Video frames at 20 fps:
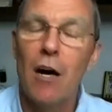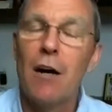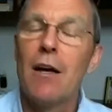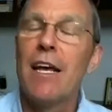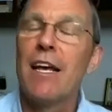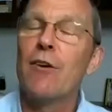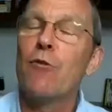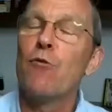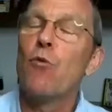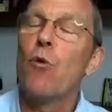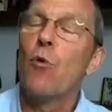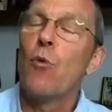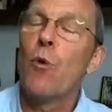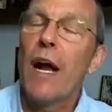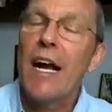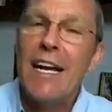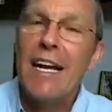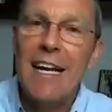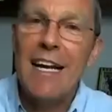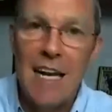and
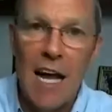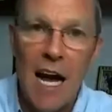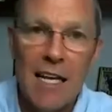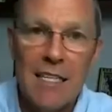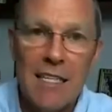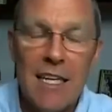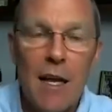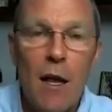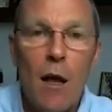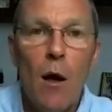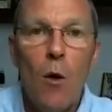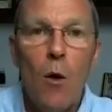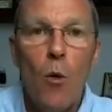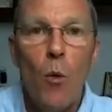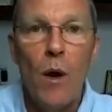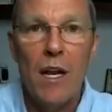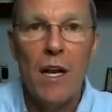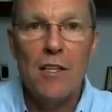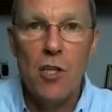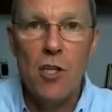recognizing
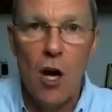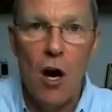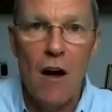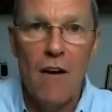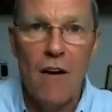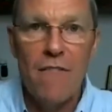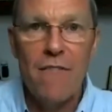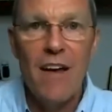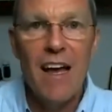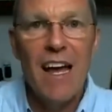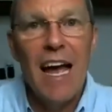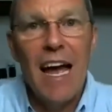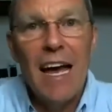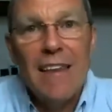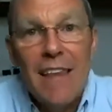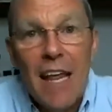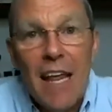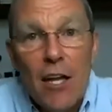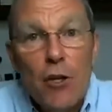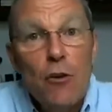when it's off? And
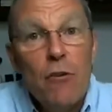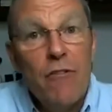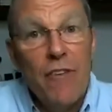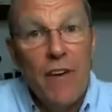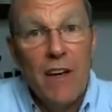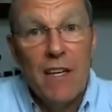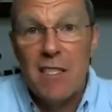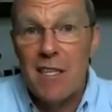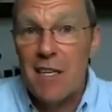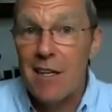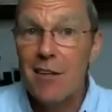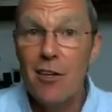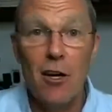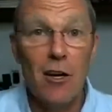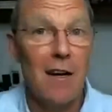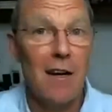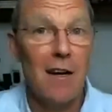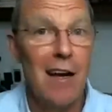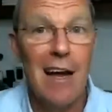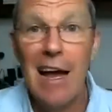then you fix it. Look,
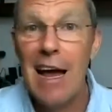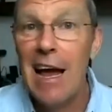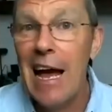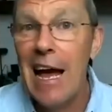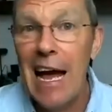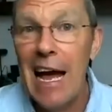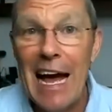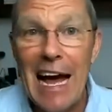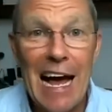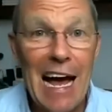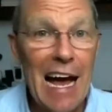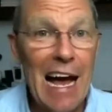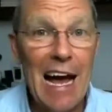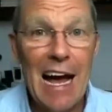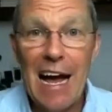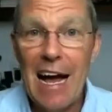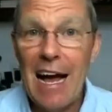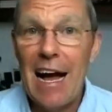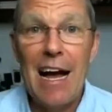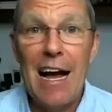
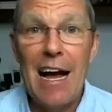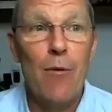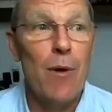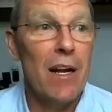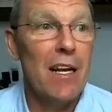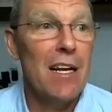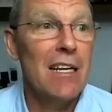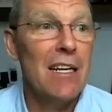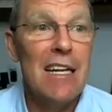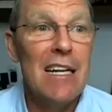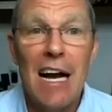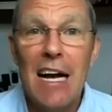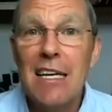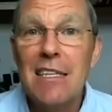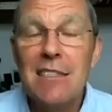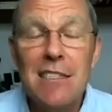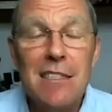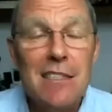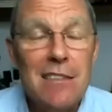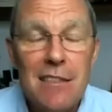I
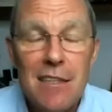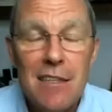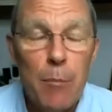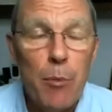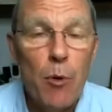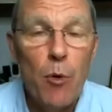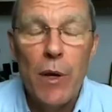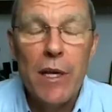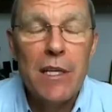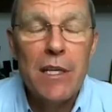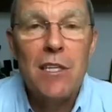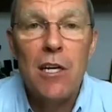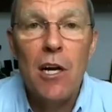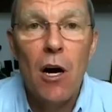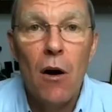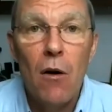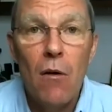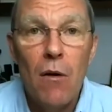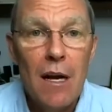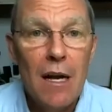recognized a couple weeks
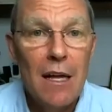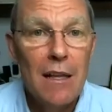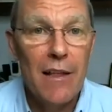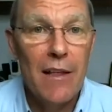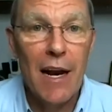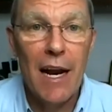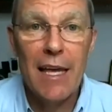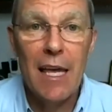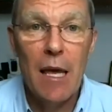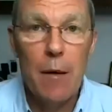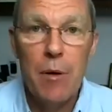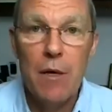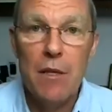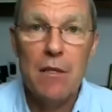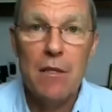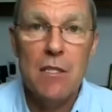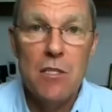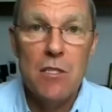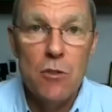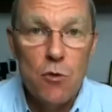ago that I kept hitting
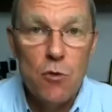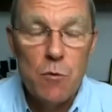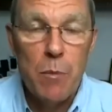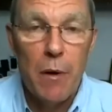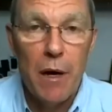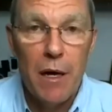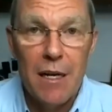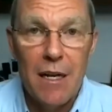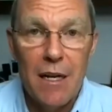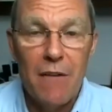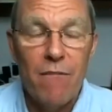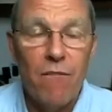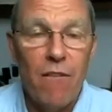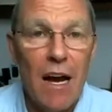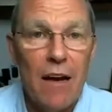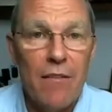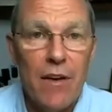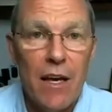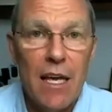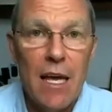the snooze button at
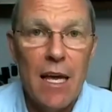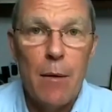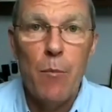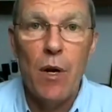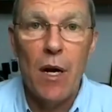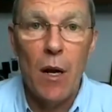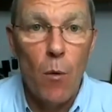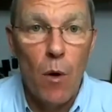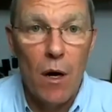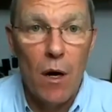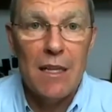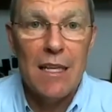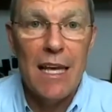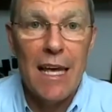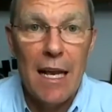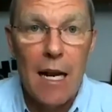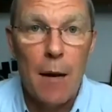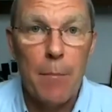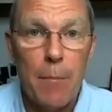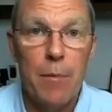5 a.m. when I wanted to get
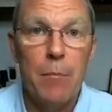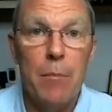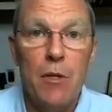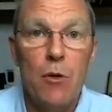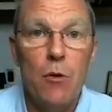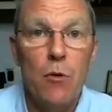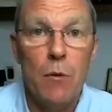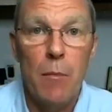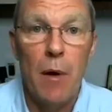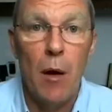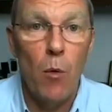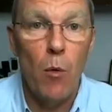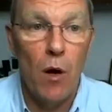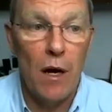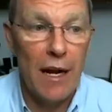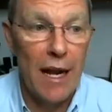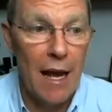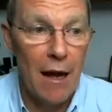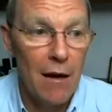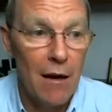up and be doing my
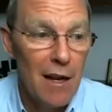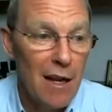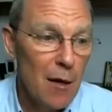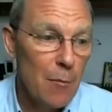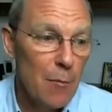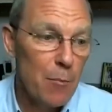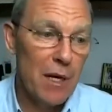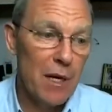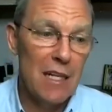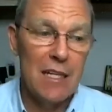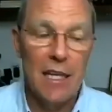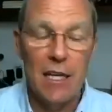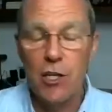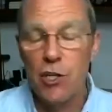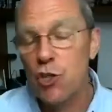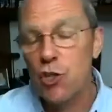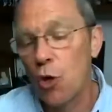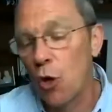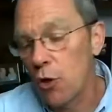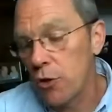workout. But I let a
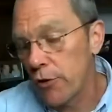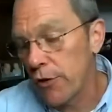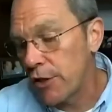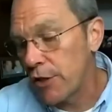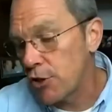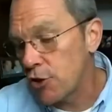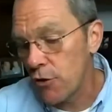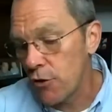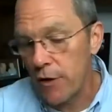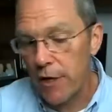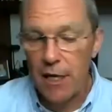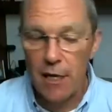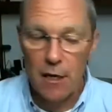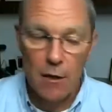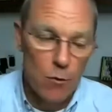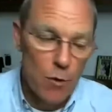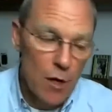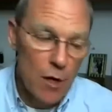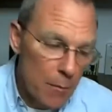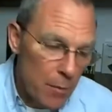shoulder injury and a
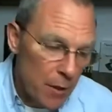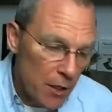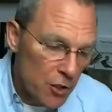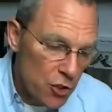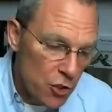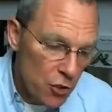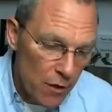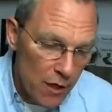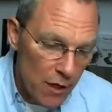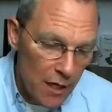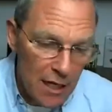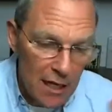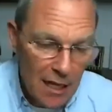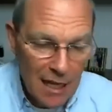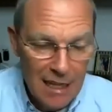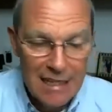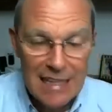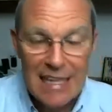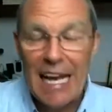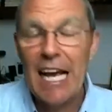rib injury
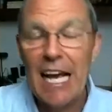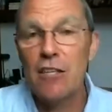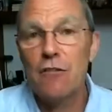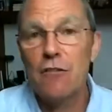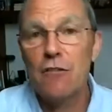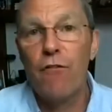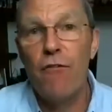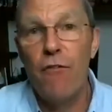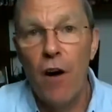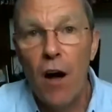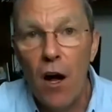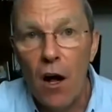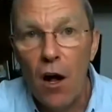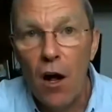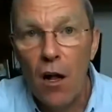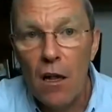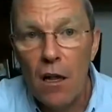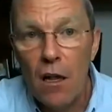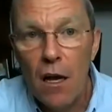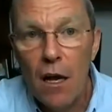last
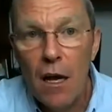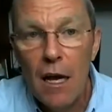fall